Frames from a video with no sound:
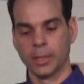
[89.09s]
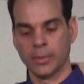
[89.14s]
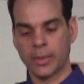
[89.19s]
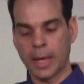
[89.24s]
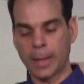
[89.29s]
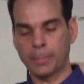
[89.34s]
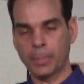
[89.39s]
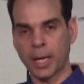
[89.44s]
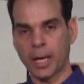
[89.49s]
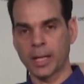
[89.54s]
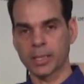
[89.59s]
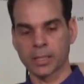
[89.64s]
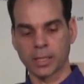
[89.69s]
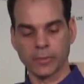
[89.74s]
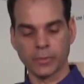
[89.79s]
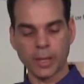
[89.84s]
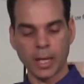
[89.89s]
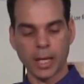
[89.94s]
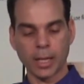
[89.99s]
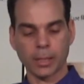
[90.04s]
That
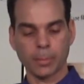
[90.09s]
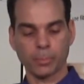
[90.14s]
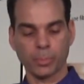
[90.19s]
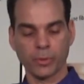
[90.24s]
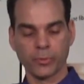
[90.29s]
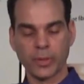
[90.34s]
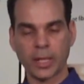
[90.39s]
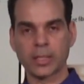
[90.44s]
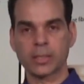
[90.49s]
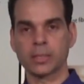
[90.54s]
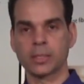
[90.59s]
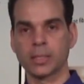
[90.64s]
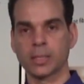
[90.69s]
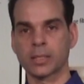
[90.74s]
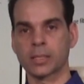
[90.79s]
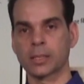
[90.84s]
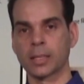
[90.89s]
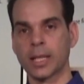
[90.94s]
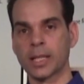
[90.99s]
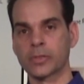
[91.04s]
positive lock prevents
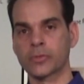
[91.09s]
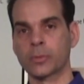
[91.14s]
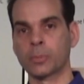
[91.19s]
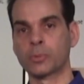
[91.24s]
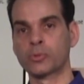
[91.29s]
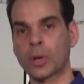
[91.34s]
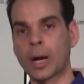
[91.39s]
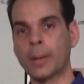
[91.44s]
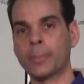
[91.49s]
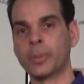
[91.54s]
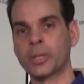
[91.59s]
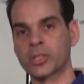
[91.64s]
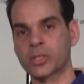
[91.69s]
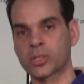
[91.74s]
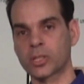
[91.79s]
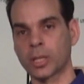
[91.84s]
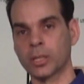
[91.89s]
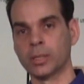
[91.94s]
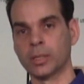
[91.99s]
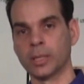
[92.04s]
this lens from dropping
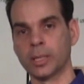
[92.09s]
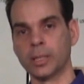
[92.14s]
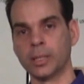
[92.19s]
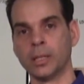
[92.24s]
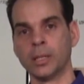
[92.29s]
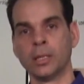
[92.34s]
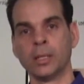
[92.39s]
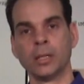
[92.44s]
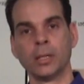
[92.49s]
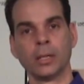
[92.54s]
suddenly